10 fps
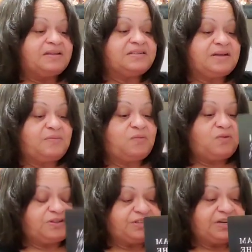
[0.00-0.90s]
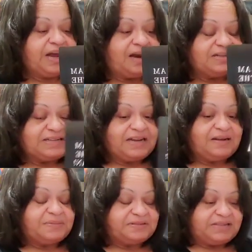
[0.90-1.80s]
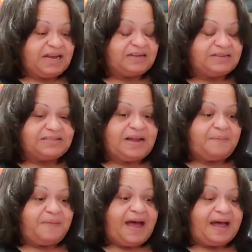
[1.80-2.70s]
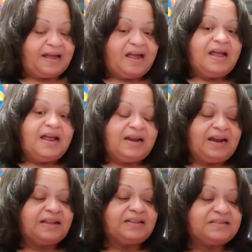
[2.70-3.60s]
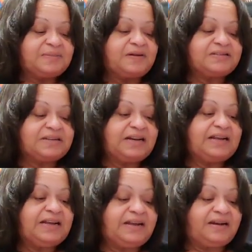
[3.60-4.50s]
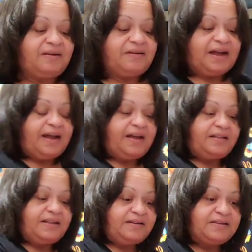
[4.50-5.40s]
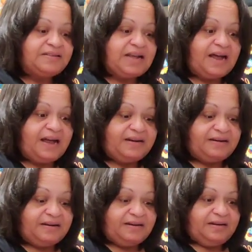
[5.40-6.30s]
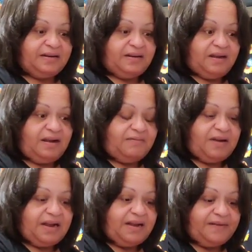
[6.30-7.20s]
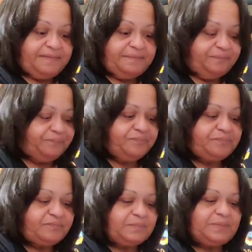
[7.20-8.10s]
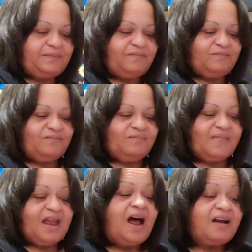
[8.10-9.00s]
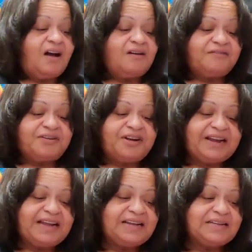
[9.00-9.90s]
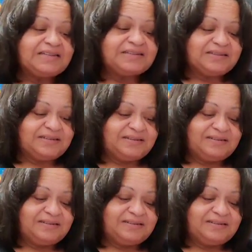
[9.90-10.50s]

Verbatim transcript: someone wants you to kind of take a, take a step back and let this person lead, okay? There's that. All right. I long for your kiss.